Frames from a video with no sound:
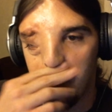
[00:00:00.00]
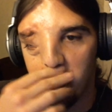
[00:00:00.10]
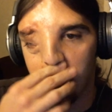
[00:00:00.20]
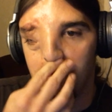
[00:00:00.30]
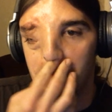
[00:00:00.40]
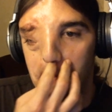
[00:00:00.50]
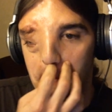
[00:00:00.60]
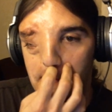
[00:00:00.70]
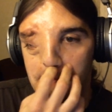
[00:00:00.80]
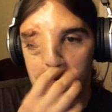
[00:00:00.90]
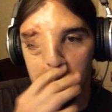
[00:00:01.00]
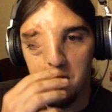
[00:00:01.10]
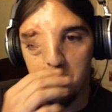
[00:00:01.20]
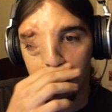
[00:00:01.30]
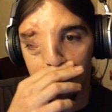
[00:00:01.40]
Yeah, it was pretty
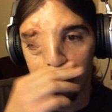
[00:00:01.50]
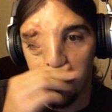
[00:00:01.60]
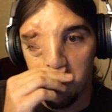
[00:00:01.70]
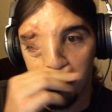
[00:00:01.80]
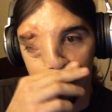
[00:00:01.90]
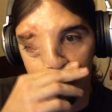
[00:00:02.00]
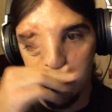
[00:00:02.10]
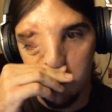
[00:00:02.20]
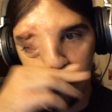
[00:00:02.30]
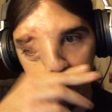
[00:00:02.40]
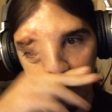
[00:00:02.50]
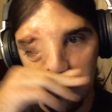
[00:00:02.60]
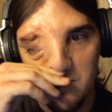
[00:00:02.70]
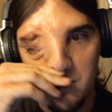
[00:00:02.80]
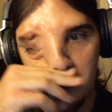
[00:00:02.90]
funny. I did hear that one.
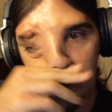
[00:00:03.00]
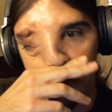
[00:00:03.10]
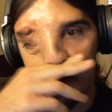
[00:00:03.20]
Oh yeah.